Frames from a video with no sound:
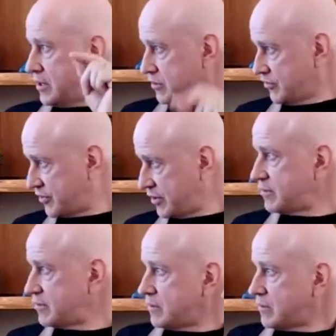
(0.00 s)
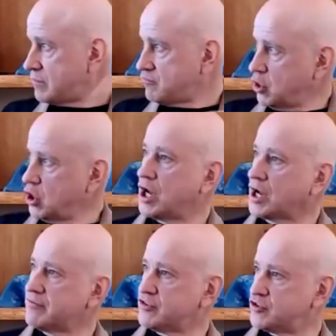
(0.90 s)
You sit long
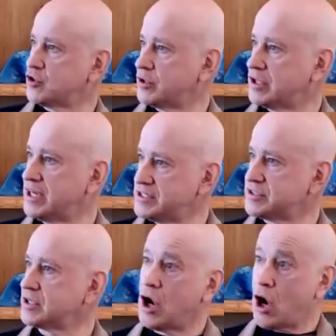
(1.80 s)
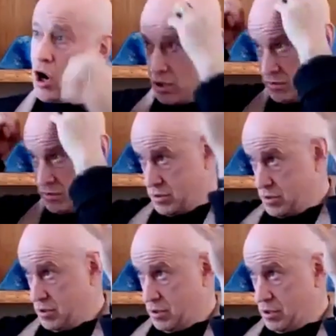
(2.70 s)
enough to start realizing,
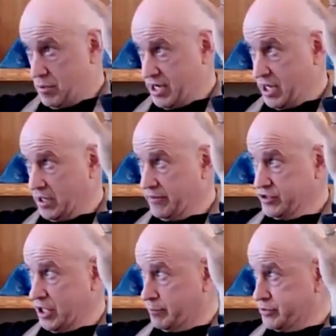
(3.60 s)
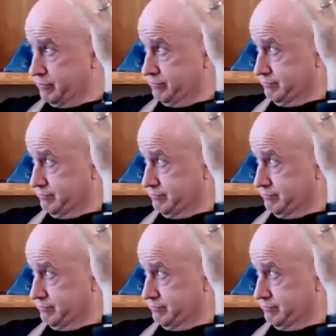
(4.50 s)
oh my God, it never stops.